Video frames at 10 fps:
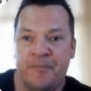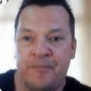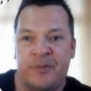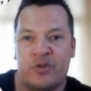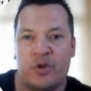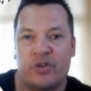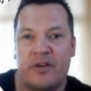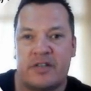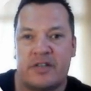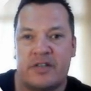So there
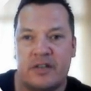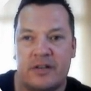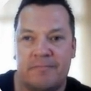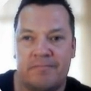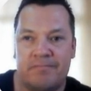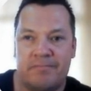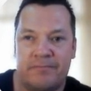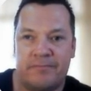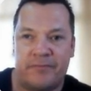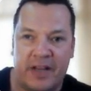is
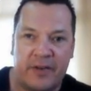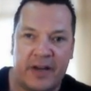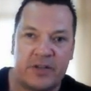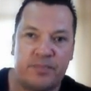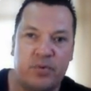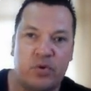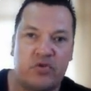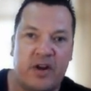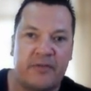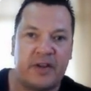free Facebook
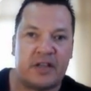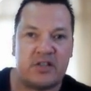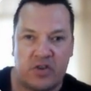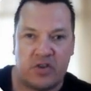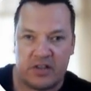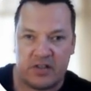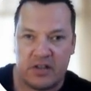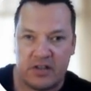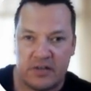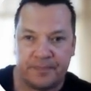traffic
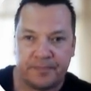strategies.